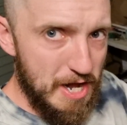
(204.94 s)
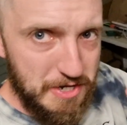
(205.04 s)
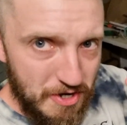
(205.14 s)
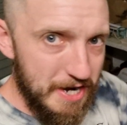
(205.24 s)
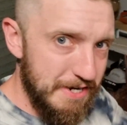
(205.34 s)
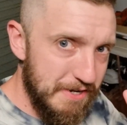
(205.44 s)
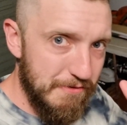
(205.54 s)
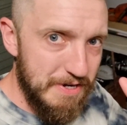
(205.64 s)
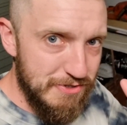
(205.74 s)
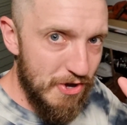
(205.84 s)
a
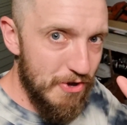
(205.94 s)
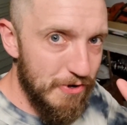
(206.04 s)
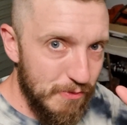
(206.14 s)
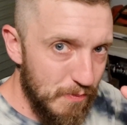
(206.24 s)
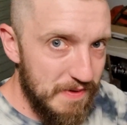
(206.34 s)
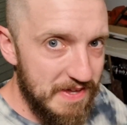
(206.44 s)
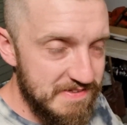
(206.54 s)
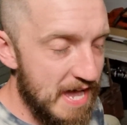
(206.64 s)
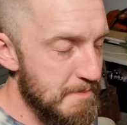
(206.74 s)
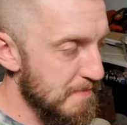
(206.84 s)
90-degree turn where they
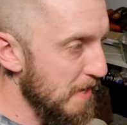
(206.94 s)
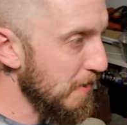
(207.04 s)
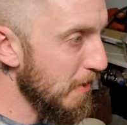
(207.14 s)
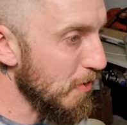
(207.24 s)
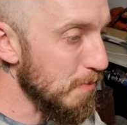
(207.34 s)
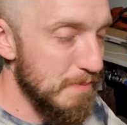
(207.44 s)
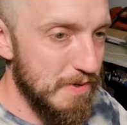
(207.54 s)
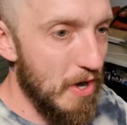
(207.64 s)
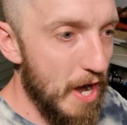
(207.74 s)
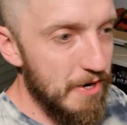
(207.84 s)
tap that hole,
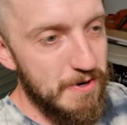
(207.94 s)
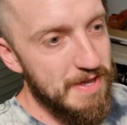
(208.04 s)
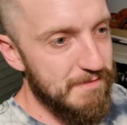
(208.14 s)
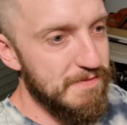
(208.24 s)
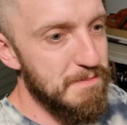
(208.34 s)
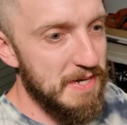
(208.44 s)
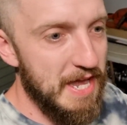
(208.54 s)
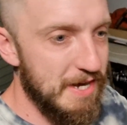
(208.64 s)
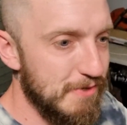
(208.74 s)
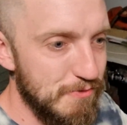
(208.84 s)
but I don't have the
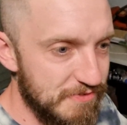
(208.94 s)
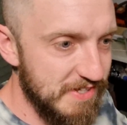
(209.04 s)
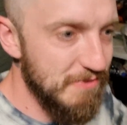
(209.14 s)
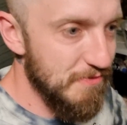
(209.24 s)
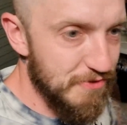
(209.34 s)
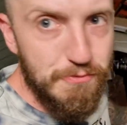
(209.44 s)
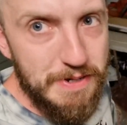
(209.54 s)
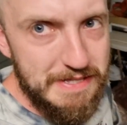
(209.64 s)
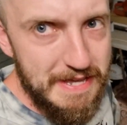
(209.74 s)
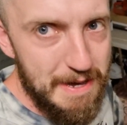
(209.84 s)
mechanical skills to
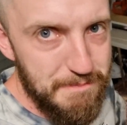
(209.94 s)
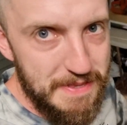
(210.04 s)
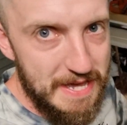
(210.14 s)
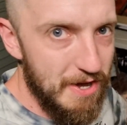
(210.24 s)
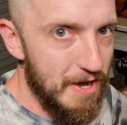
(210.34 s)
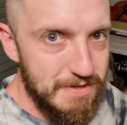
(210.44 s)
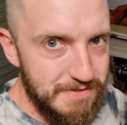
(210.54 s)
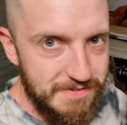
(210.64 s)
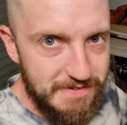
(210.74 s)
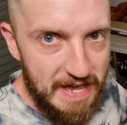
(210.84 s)
re-tap that. I
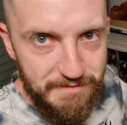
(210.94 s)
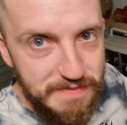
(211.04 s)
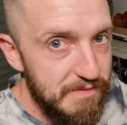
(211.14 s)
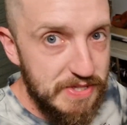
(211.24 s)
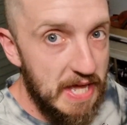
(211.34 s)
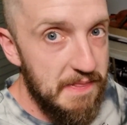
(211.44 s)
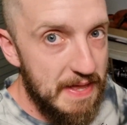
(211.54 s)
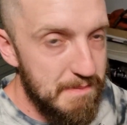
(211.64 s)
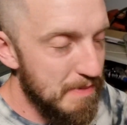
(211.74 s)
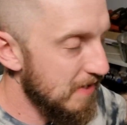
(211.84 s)
just have never done
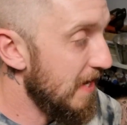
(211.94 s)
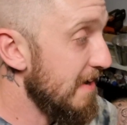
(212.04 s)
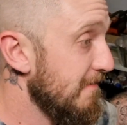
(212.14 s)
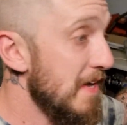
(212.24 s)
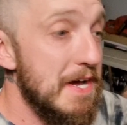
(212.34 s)
that in my life.